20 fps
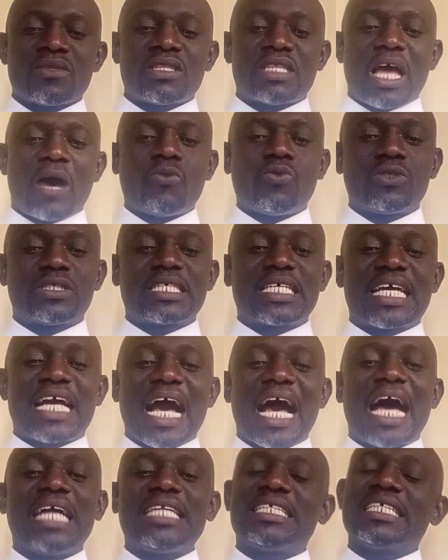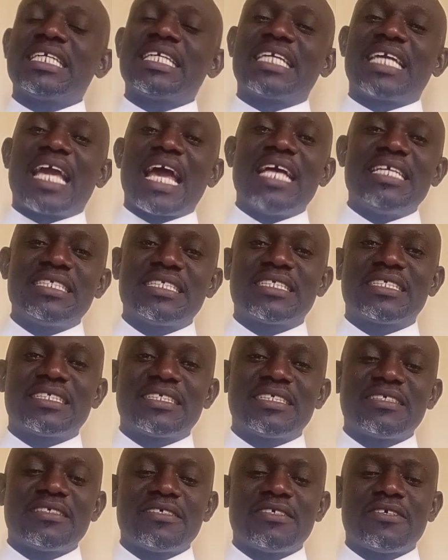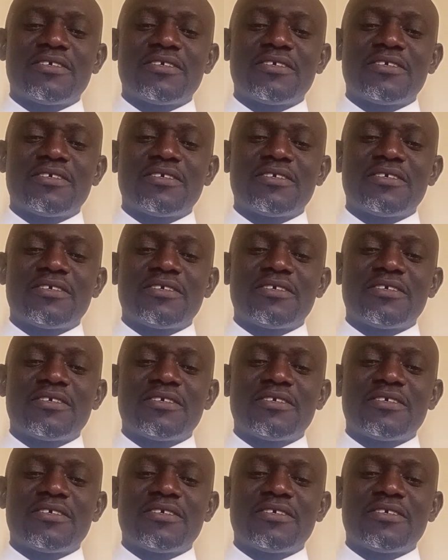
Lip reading: that would guard against,